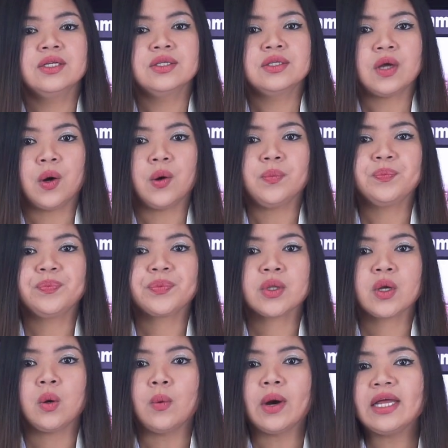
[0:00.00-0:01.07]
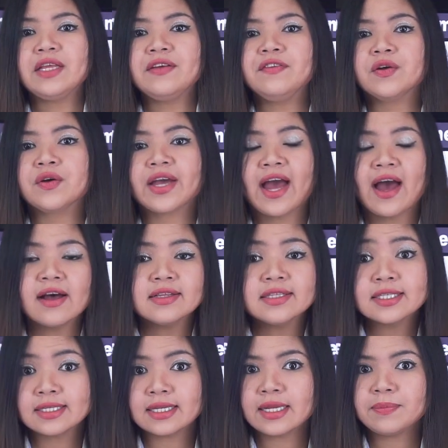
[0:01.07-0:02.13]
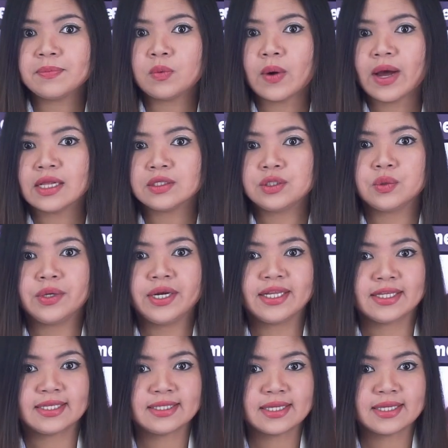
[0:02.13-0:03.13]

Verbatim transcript: So, what if you can't sleep well during the